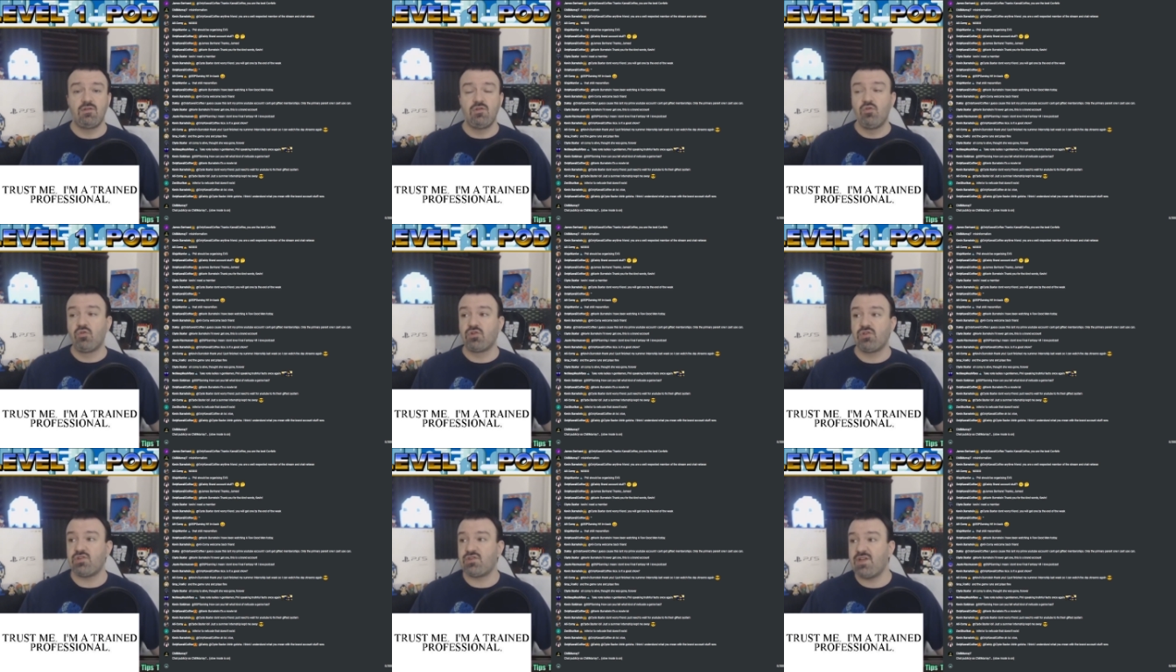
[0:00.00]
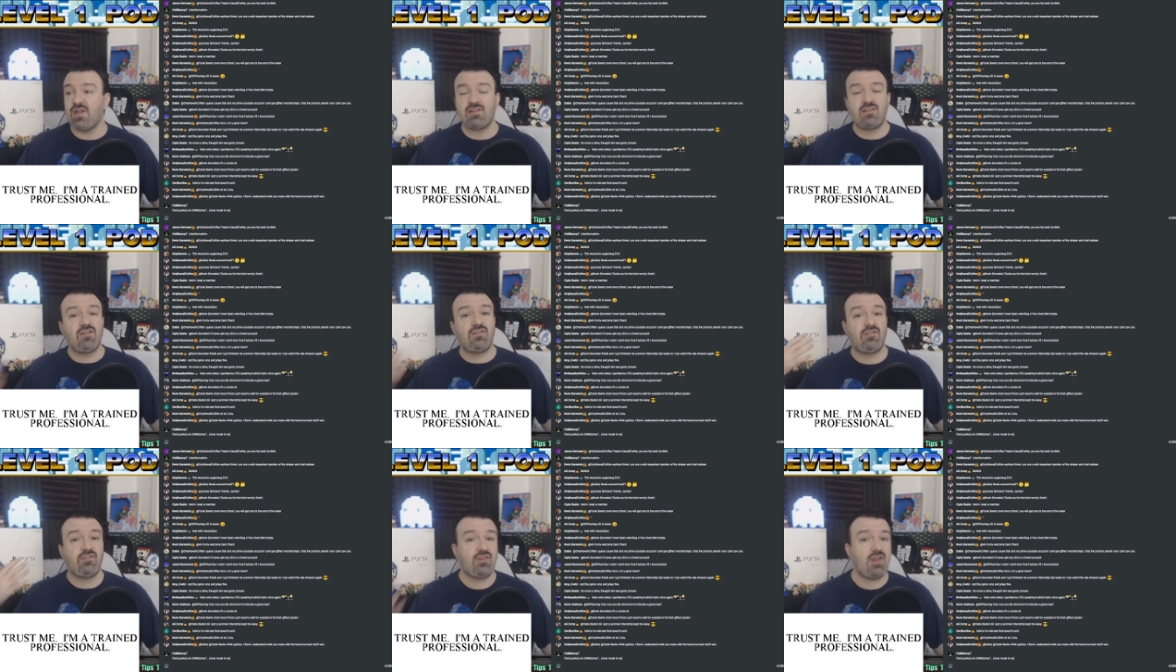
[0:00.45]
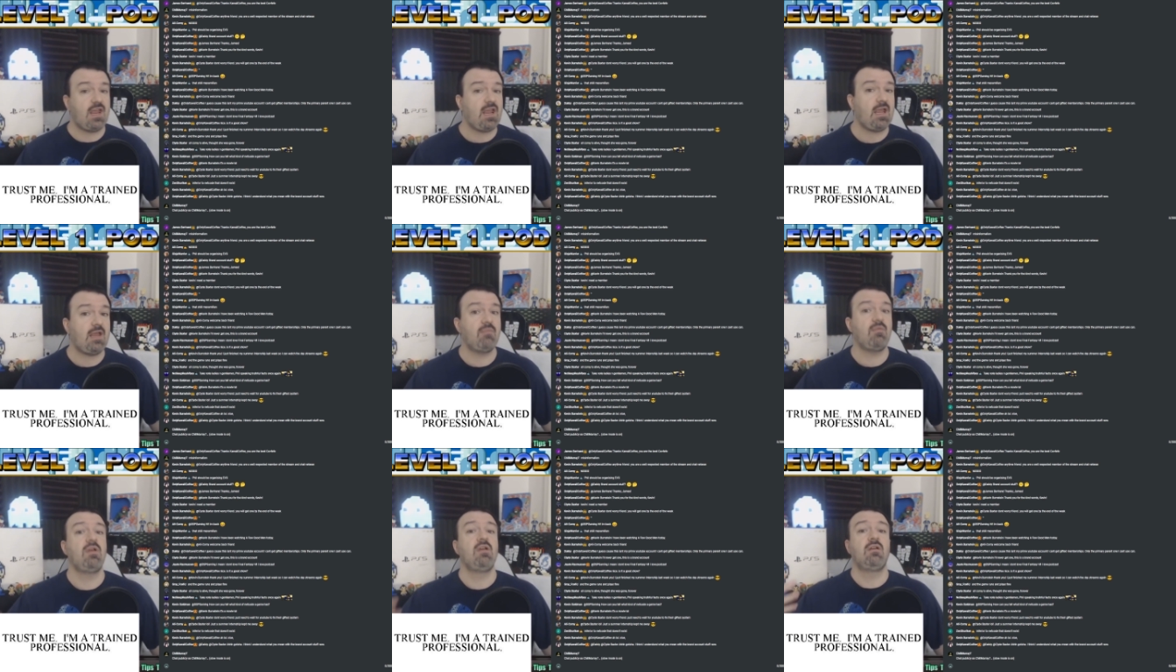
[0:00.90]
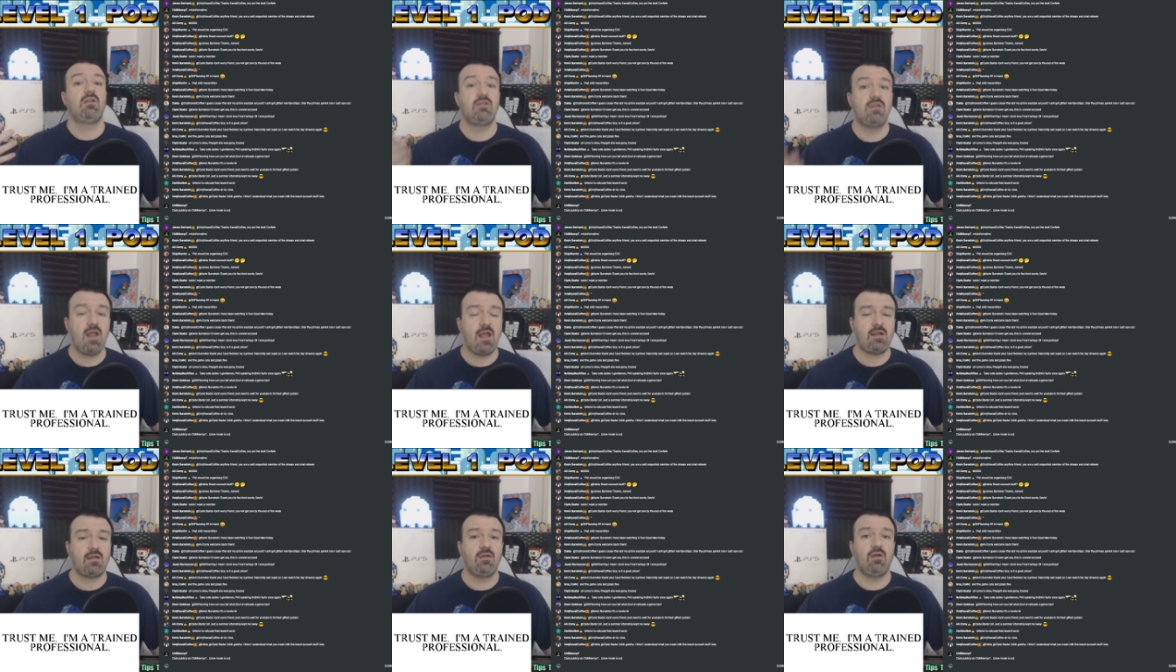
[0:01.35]
You'll just get the same
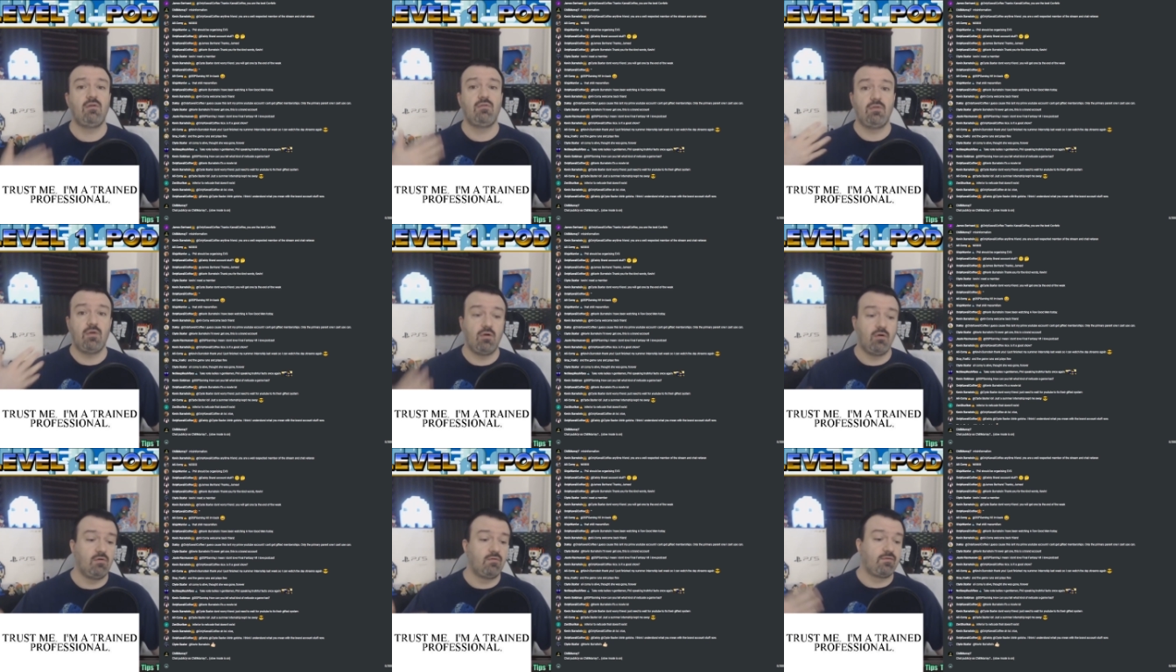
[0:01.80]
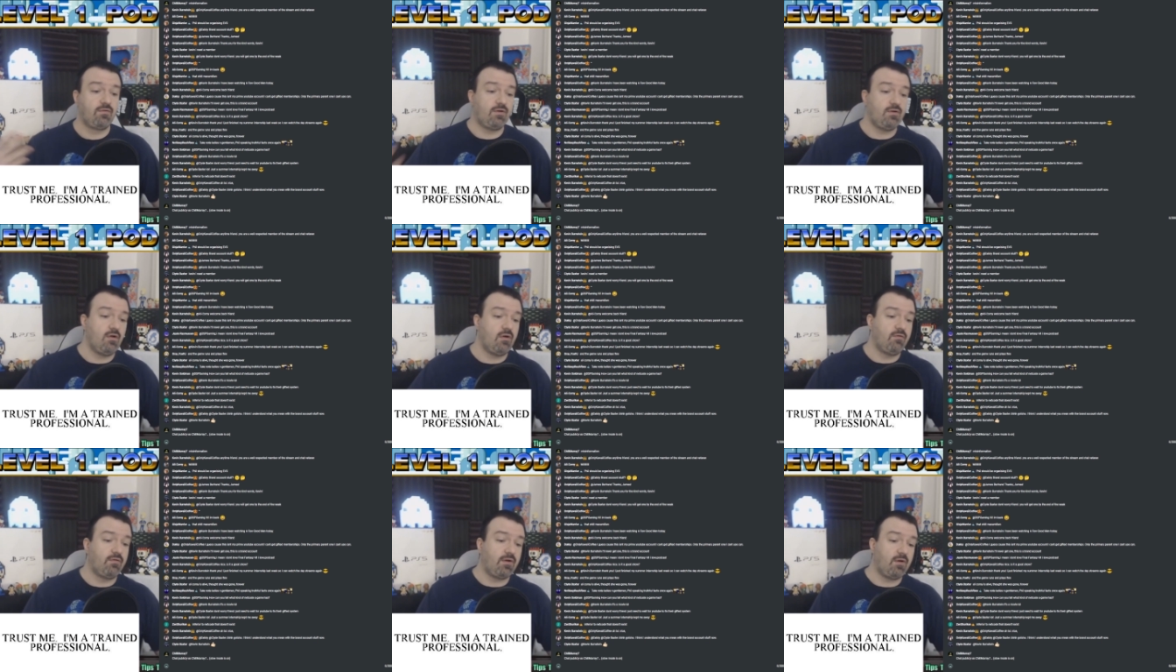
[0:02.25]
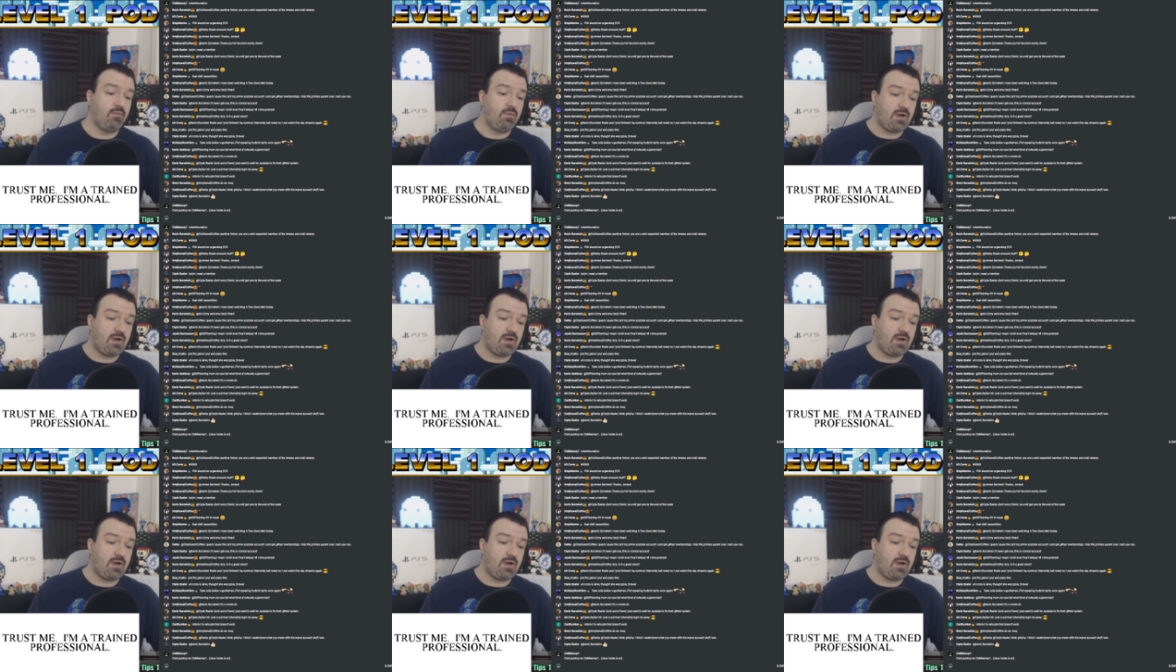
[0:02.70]
netcode over and over.